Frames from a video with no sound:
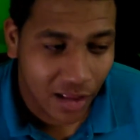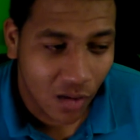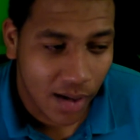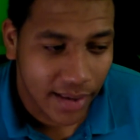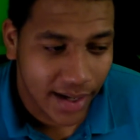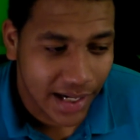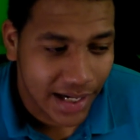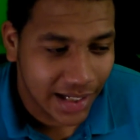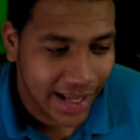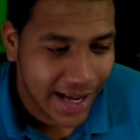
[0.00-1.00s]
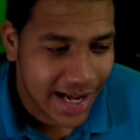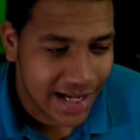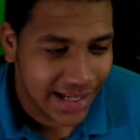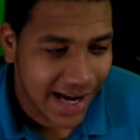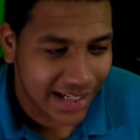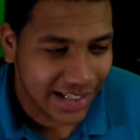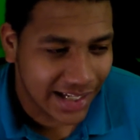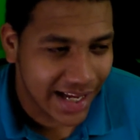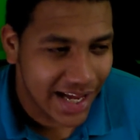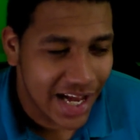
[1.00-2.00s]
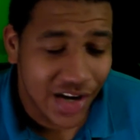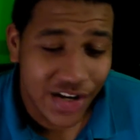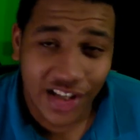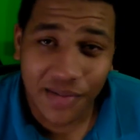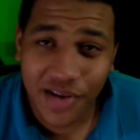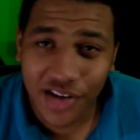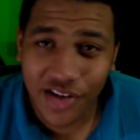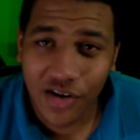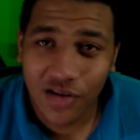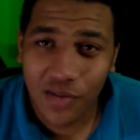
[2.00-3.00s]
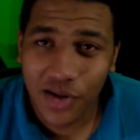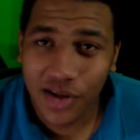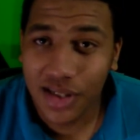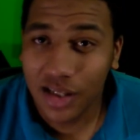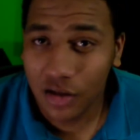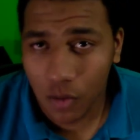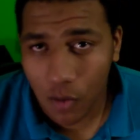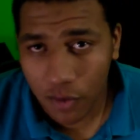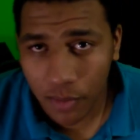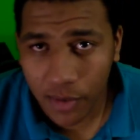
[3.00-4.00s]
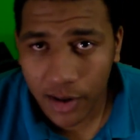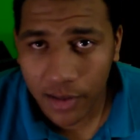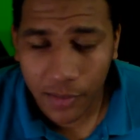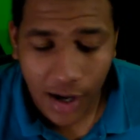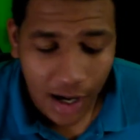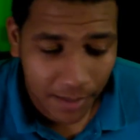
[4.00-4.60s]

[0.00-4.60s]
And the one thing I didn't like is actually just some of the jokes were just a little overboard.